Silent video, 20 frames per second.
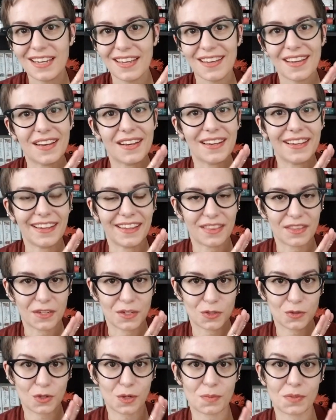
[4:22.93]
in the
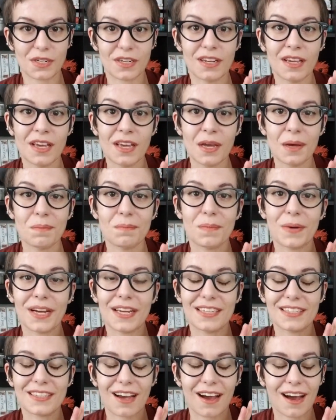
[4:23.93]
description.
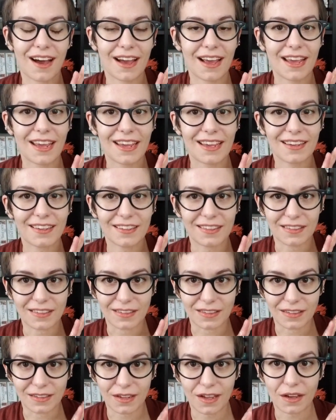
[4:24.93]
But I
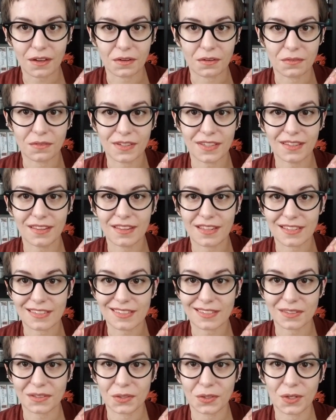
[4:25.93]
love
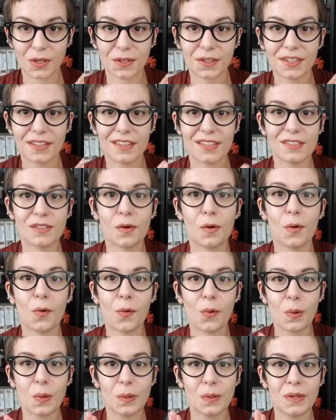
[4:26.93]
this look, this
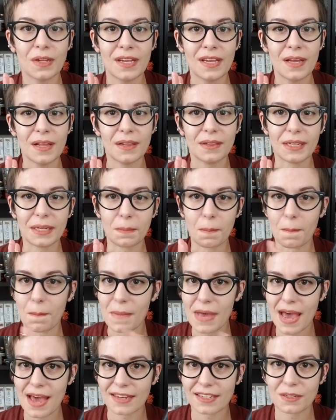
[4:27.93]
whole like
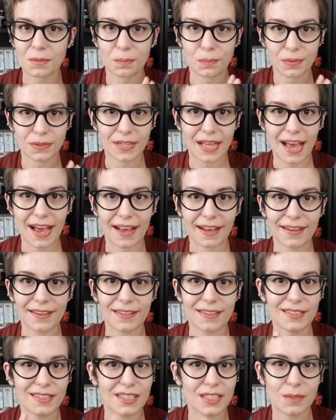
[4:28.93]
matte
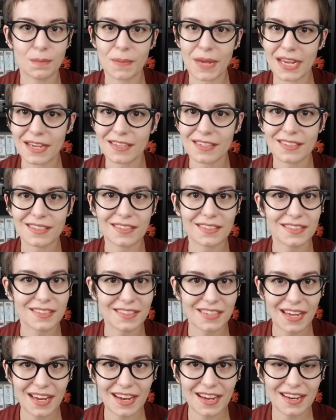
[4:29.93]
black space
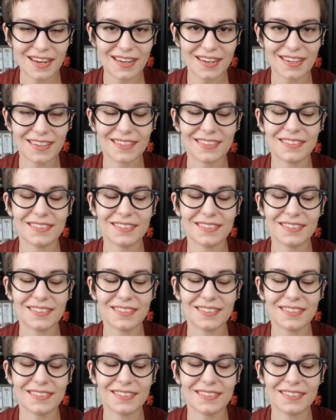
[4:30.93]
scene.